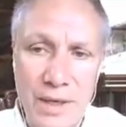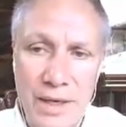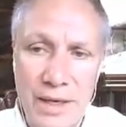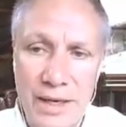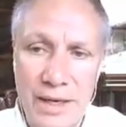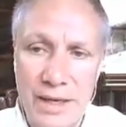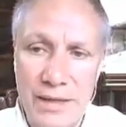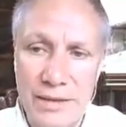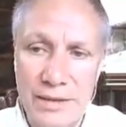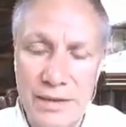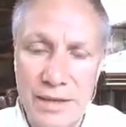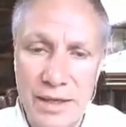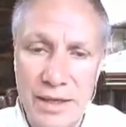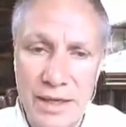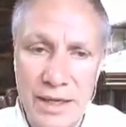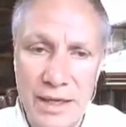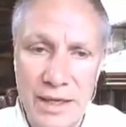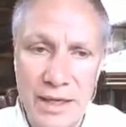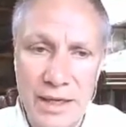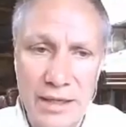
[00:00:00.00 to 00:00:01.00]
And
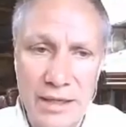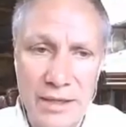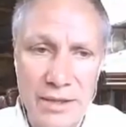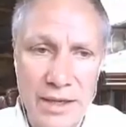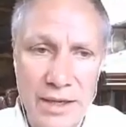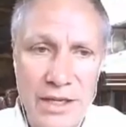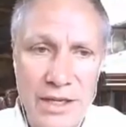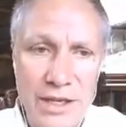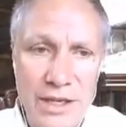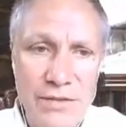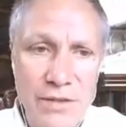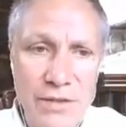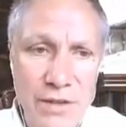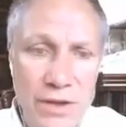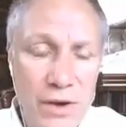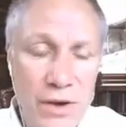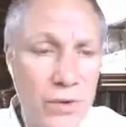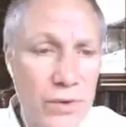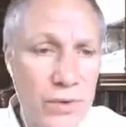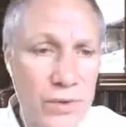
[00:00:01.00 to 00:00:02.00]
uh,
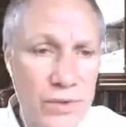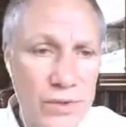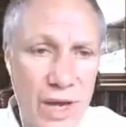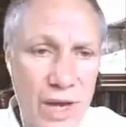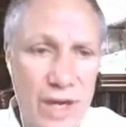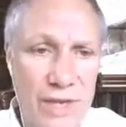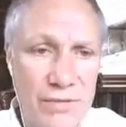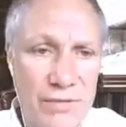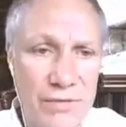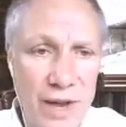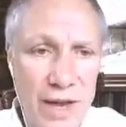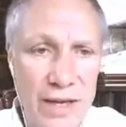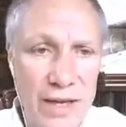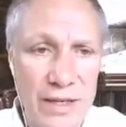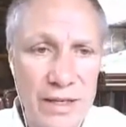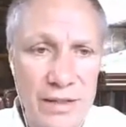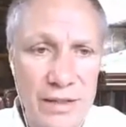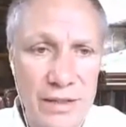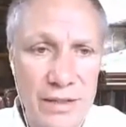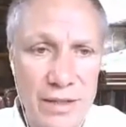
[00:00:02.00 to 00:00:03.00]
even those I
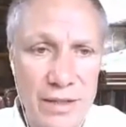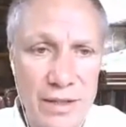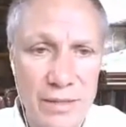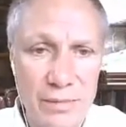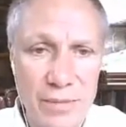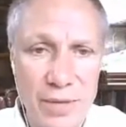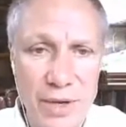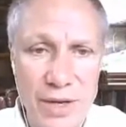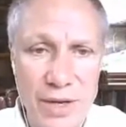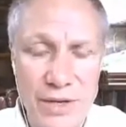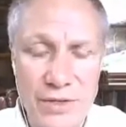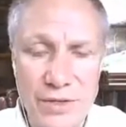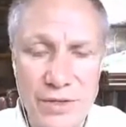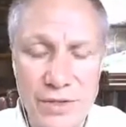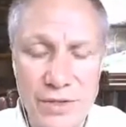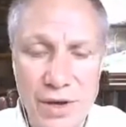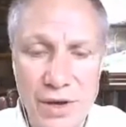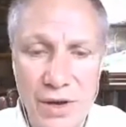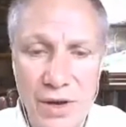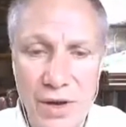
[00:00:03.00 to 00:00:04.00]
find in, in
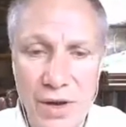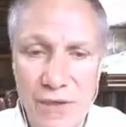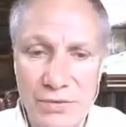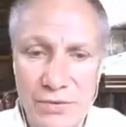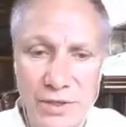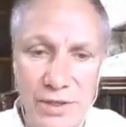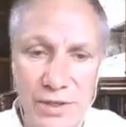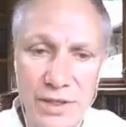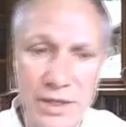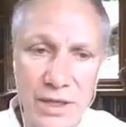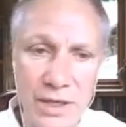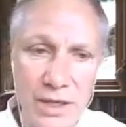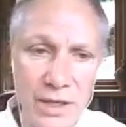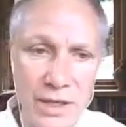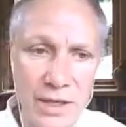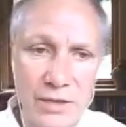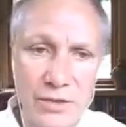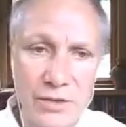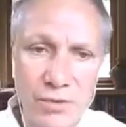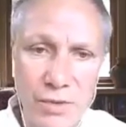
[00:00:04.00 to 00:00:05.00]
patients are often
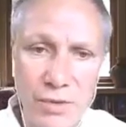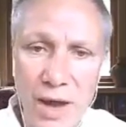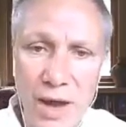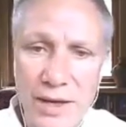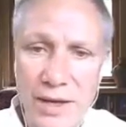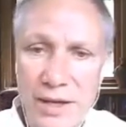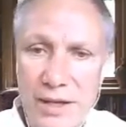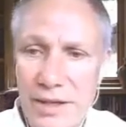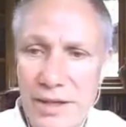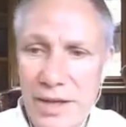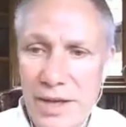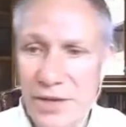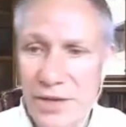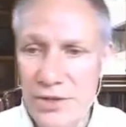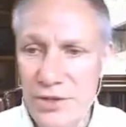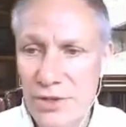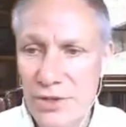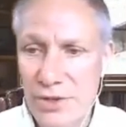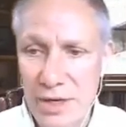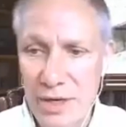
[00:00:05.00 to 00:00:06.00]
chronic in
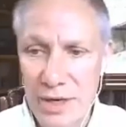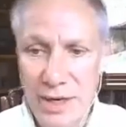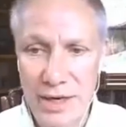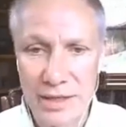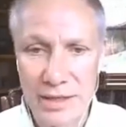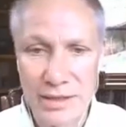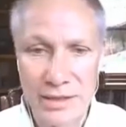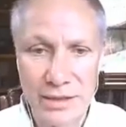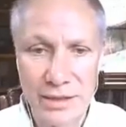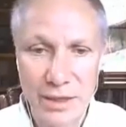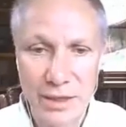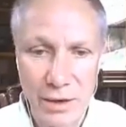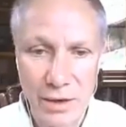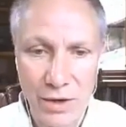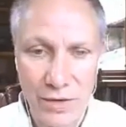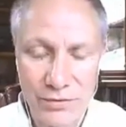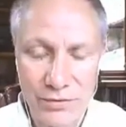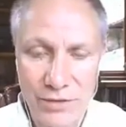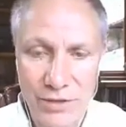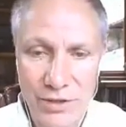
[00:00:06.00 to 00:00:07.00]
nature and
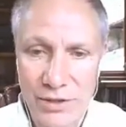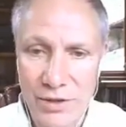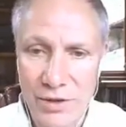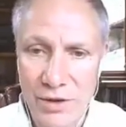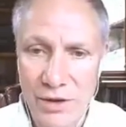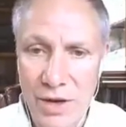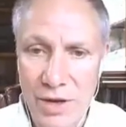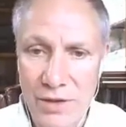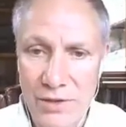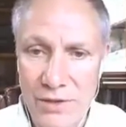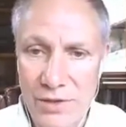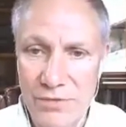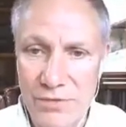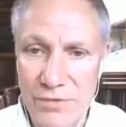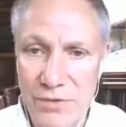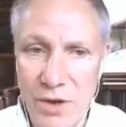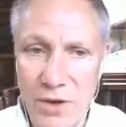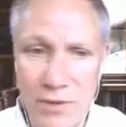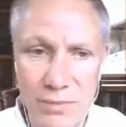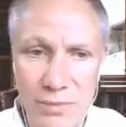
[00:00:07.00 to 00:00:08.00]
often the cause of
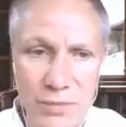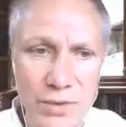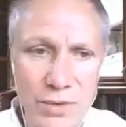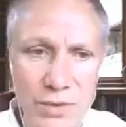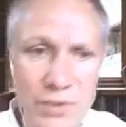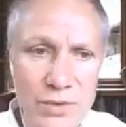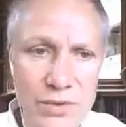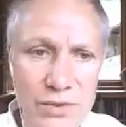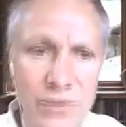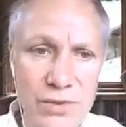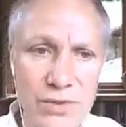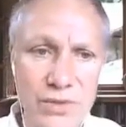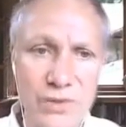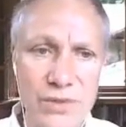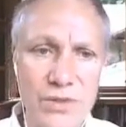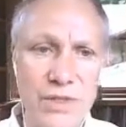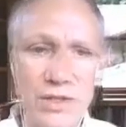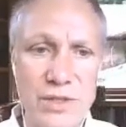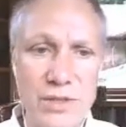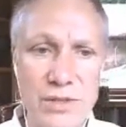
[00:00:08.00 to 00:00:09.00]
autoimmune
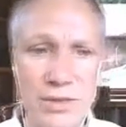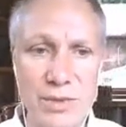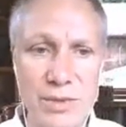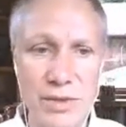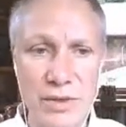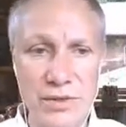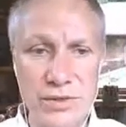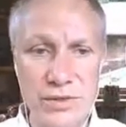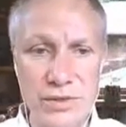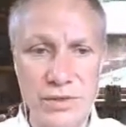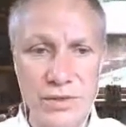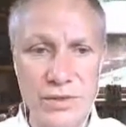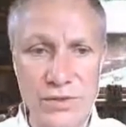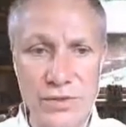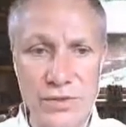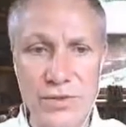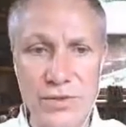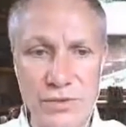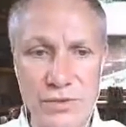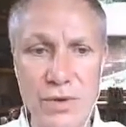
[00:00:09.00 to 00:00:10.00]
disease because
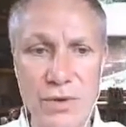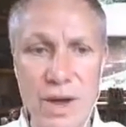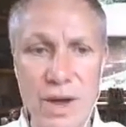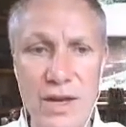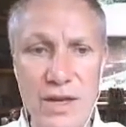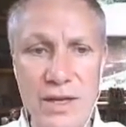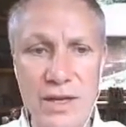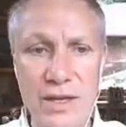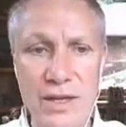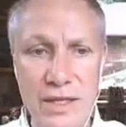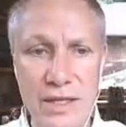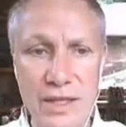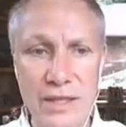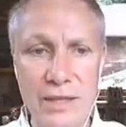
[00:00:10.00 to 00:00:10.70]
there's this chronic